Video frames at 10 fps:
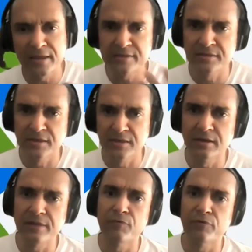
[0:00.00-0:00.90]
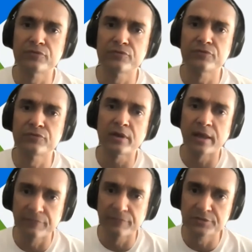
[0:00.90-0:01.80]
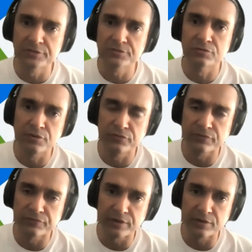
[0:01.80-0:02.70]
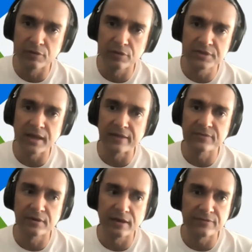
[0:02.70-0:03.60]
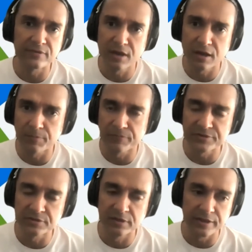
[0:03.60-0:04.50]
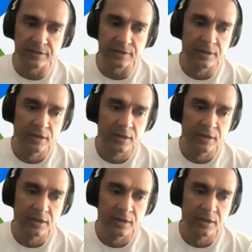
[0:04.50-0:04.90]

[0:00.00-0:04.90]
I certainly was not averse to the use of technology as a as a young professional either.